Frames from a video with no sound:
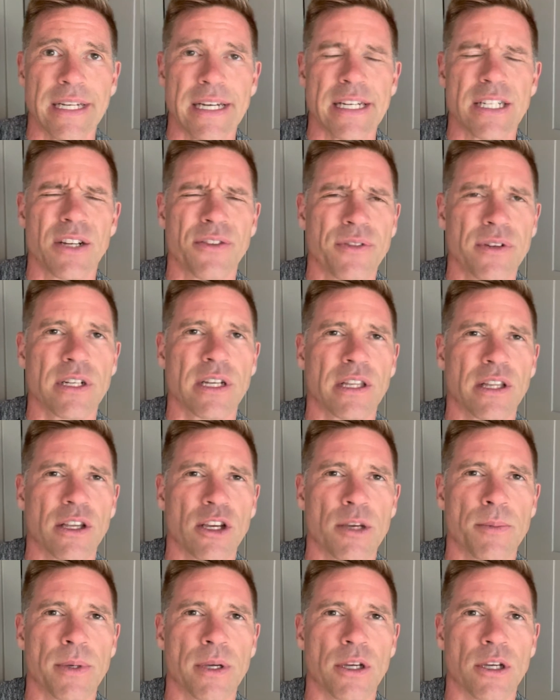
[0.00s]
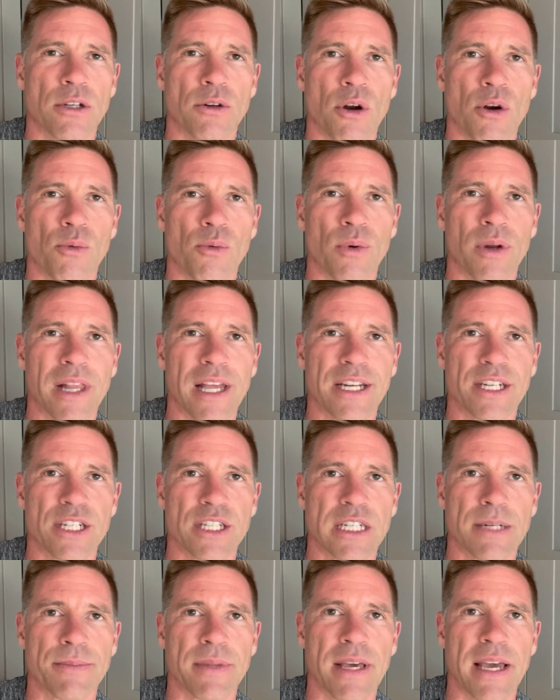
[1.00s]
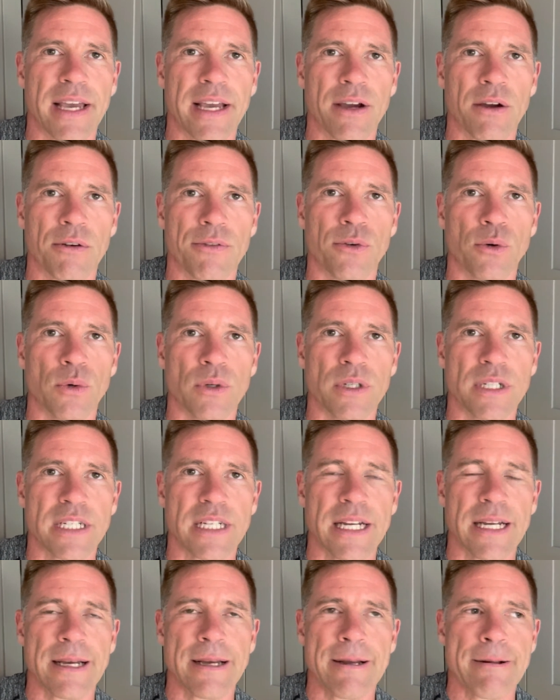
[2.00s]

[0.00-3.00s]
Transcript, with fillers: So it feels like there could be a good relationship there going forwards.